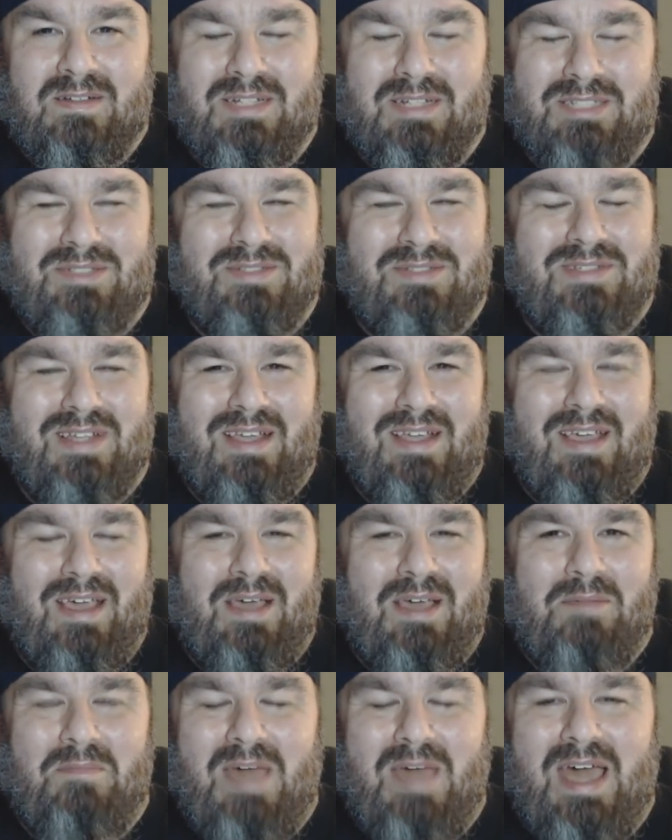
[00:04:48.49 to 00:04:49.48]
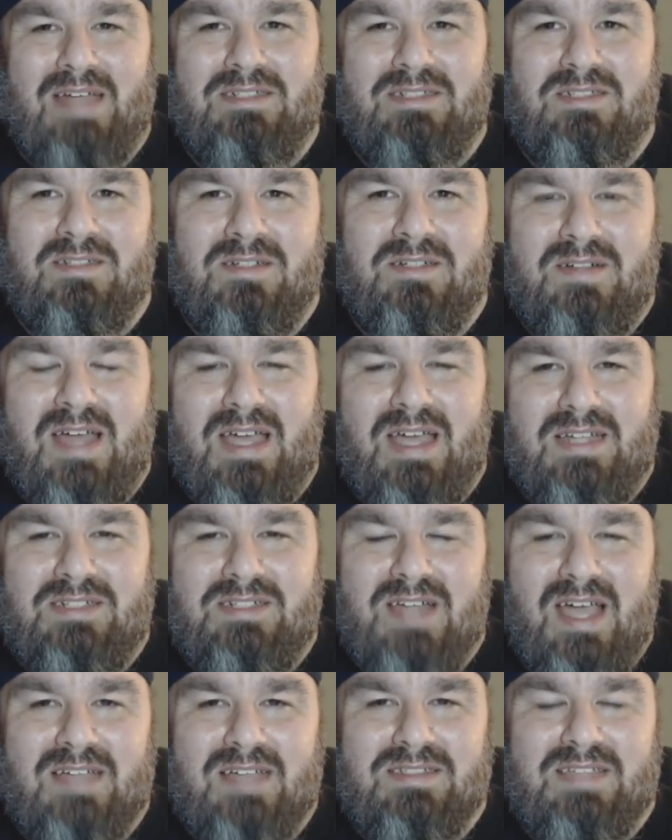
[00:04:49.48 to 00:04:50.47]
This is an match. Nia
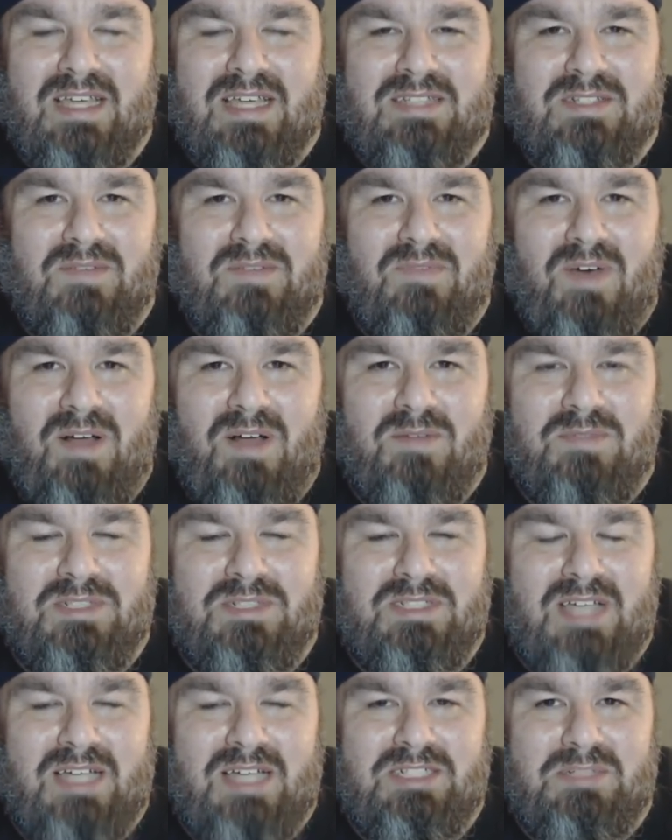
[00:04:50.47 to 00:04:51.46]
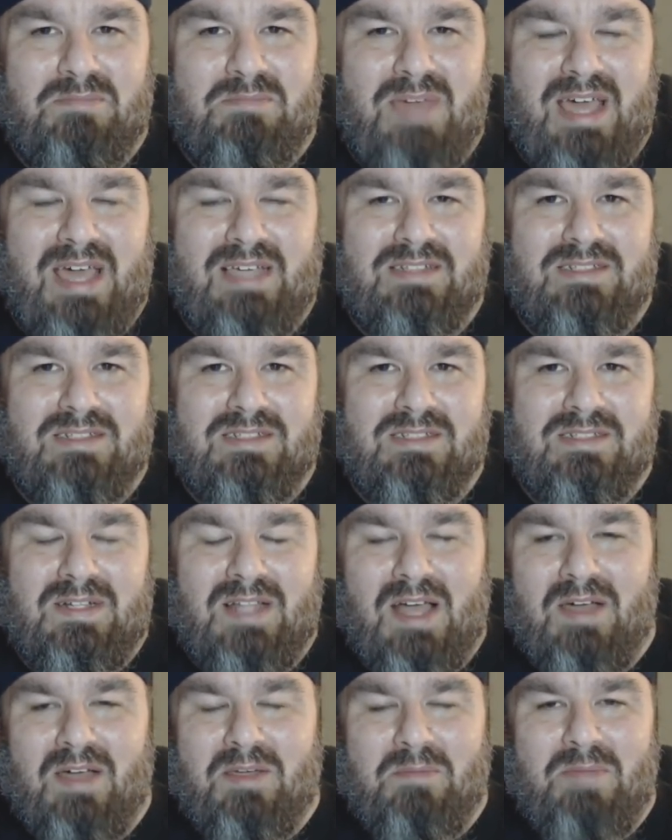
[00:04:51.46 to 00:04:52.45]
Jax gets involved with Sasha Banks,
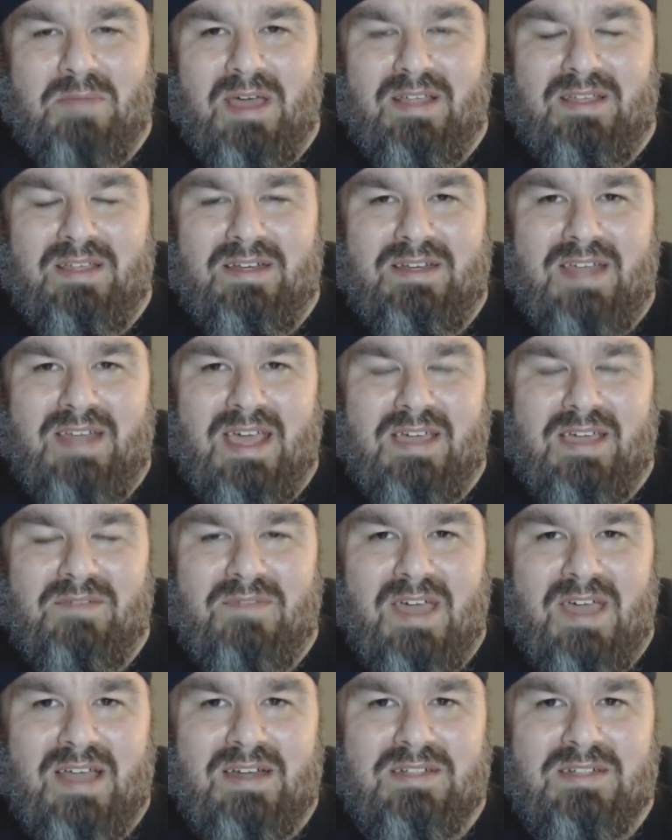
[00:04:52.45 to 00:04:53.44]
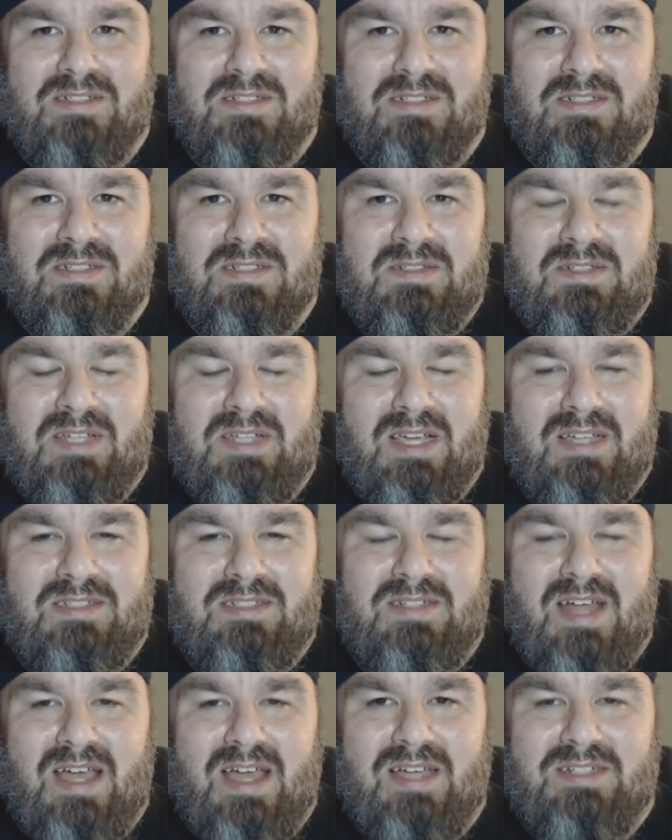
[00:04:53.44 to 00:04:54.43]
allowing Bayley to take advantage. She
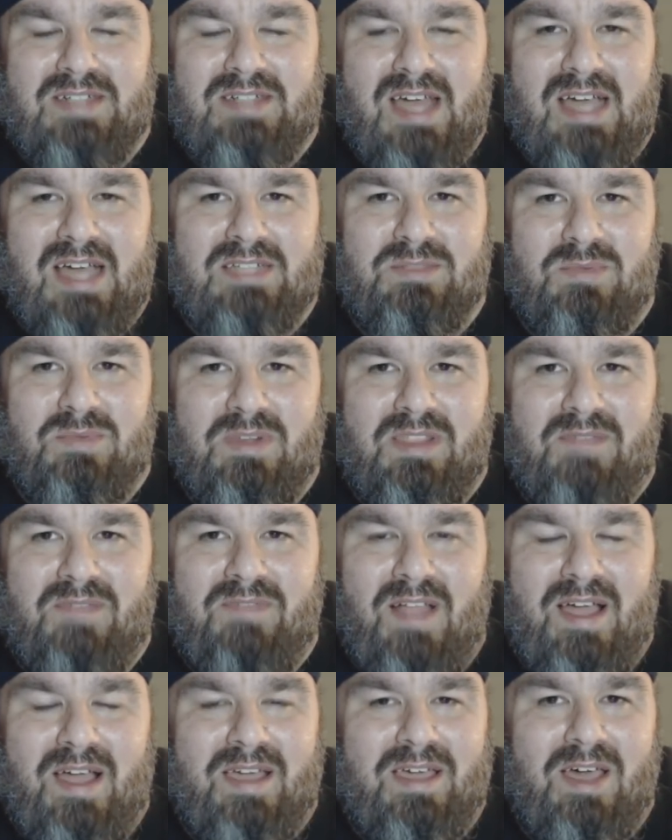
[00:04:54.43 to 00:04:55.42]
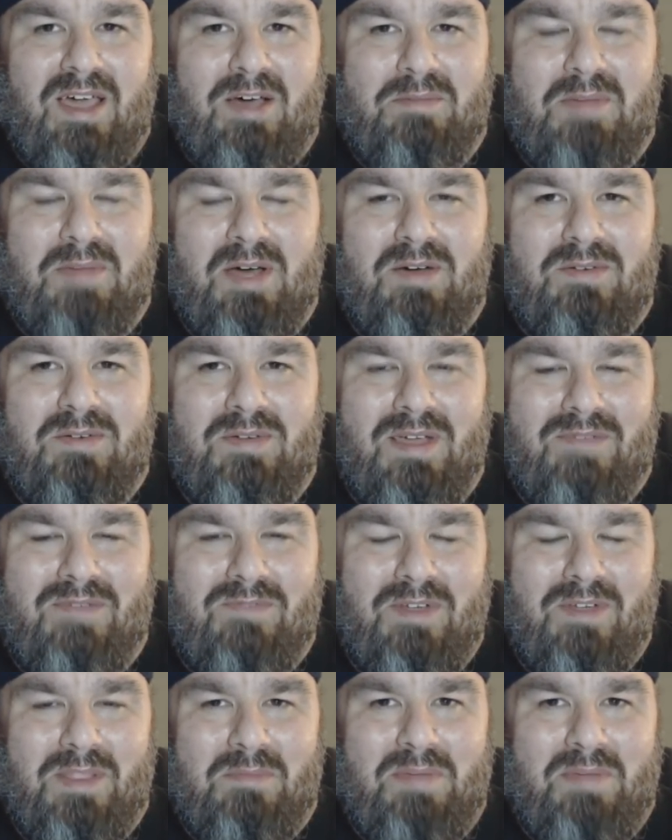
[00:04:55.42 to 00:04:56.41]
hits Nia Jax with the flying elbow
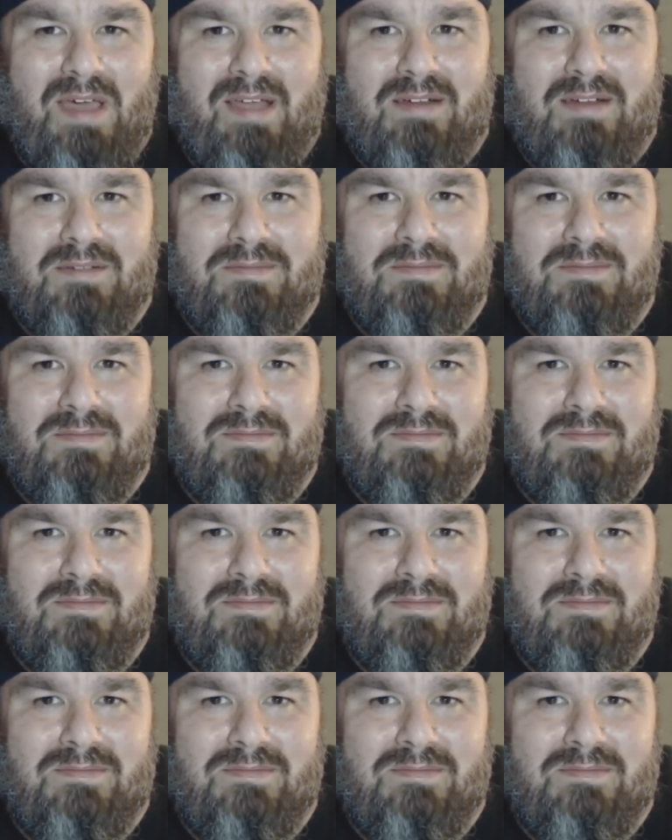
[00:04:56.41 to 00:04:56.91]
for the pin.